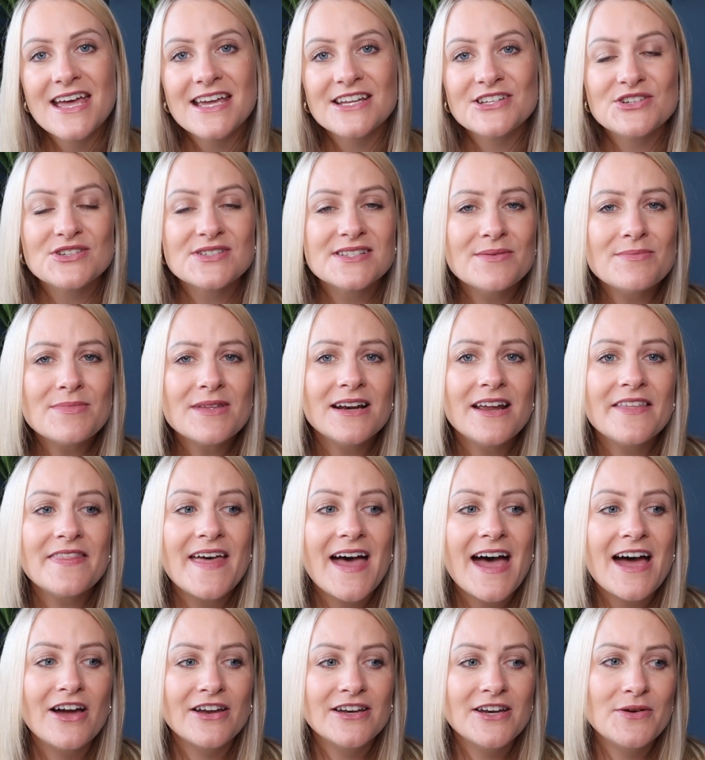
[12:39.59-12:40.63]
Just something like
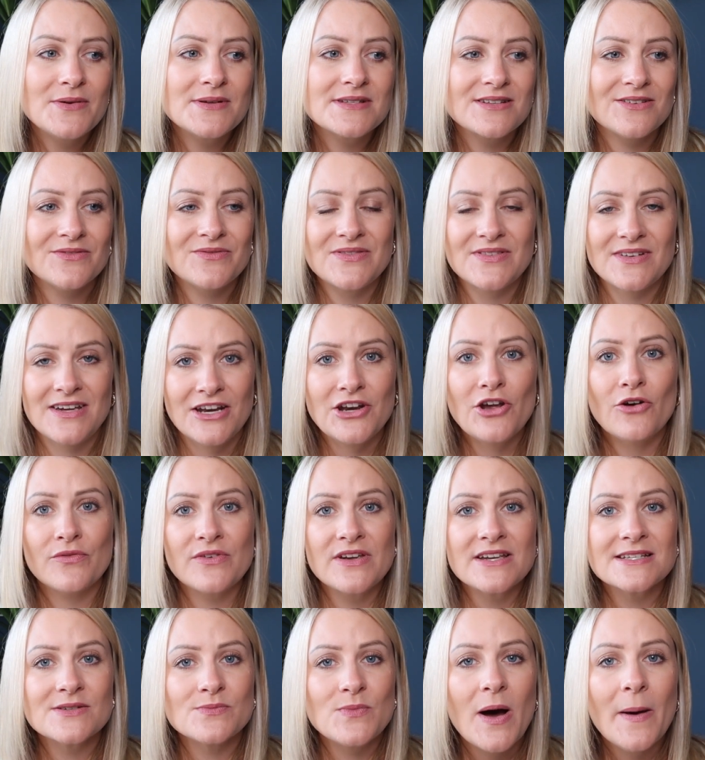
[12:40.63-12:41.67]
that. I know it's an
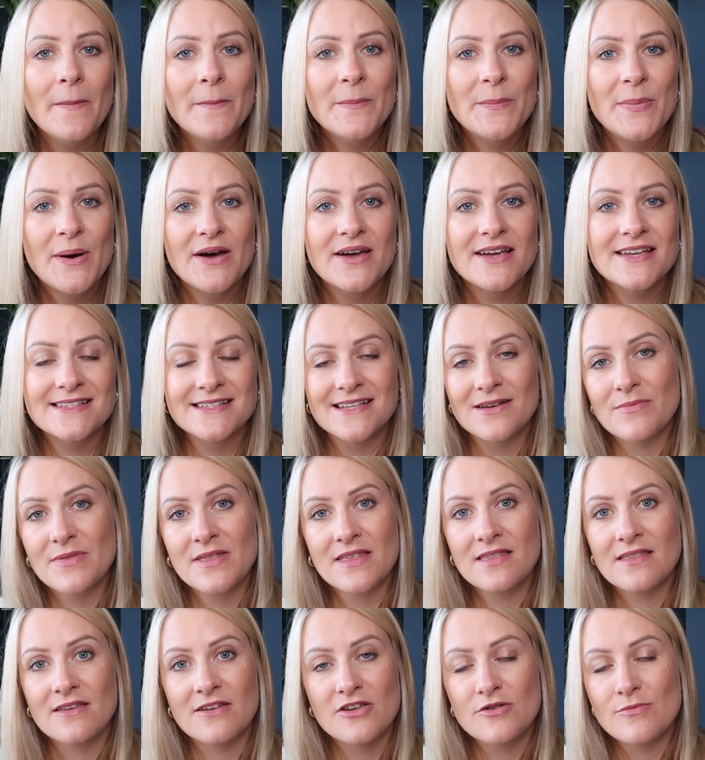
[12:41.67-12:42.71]
obvious one, but it's
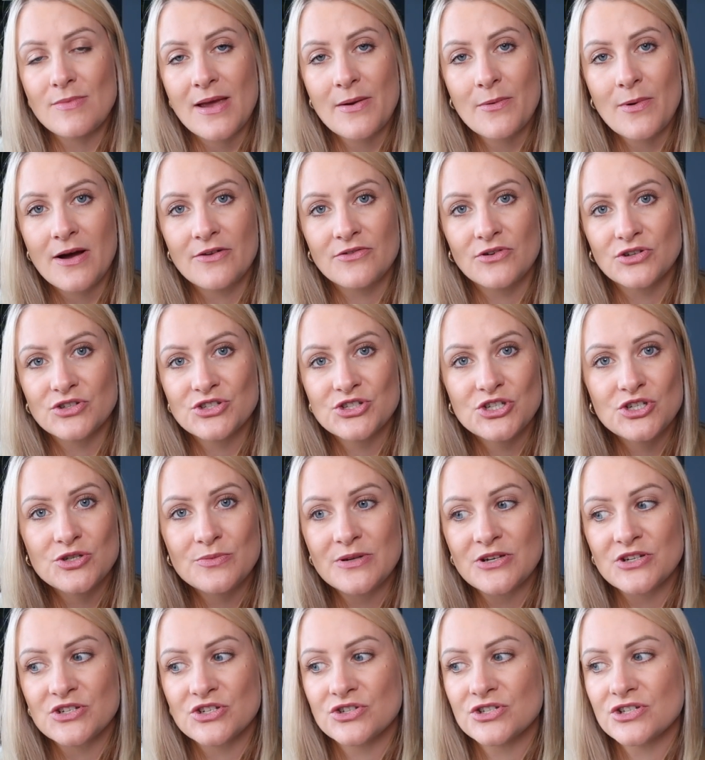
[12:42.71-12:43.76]
something that you may well not do
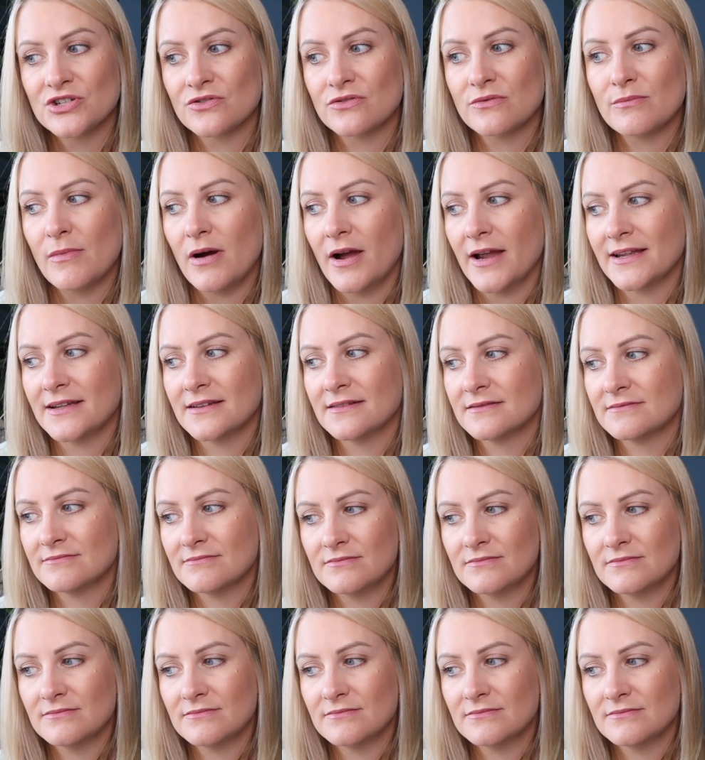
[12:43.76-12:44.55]
because your children might